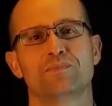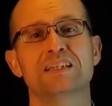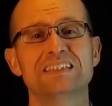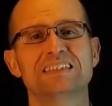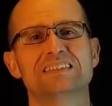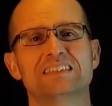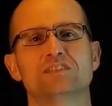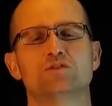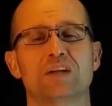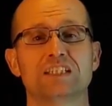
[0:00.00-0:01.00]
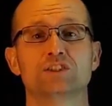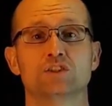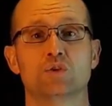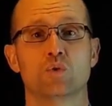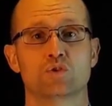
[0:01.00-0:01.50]
This is an
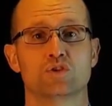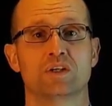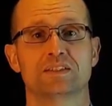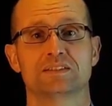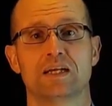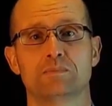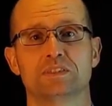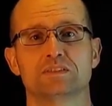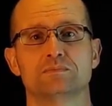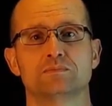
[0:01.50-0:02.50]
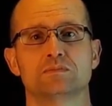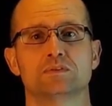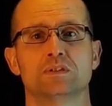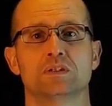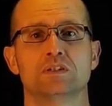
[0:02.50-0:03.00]
introduction course on Alzheimer's.
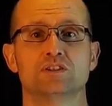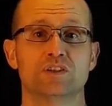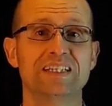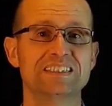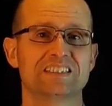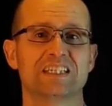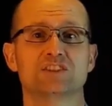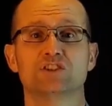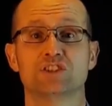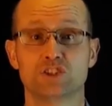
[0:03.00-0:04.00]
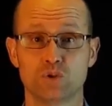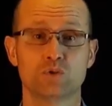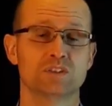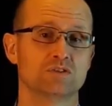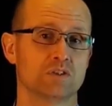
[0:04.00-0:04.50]
So each section is
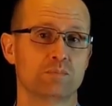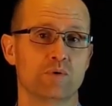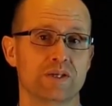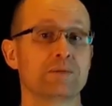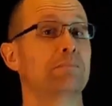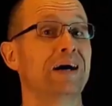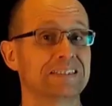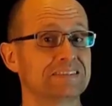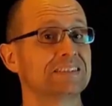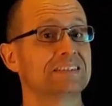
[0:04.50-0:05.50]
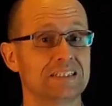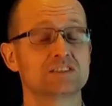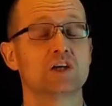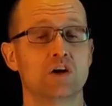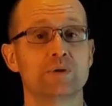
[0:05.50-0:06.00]
short and to the point, but it does
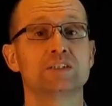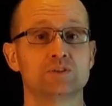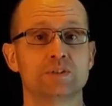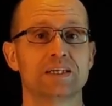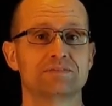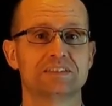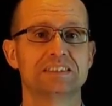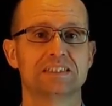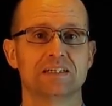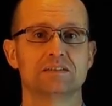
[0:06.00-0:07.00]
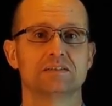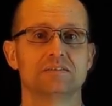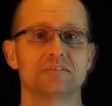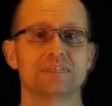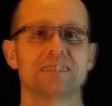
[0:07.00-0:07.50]
go into enough detail.
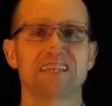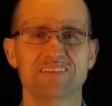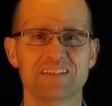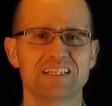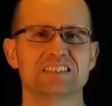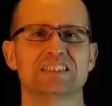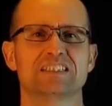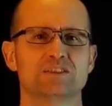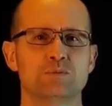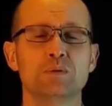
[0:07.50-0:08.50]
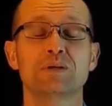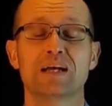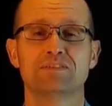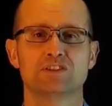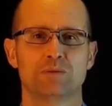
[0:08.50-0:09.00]
In the next section, we will
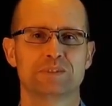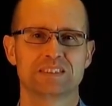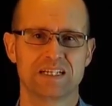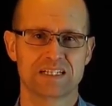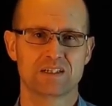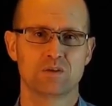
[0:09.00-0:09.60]
cover topics like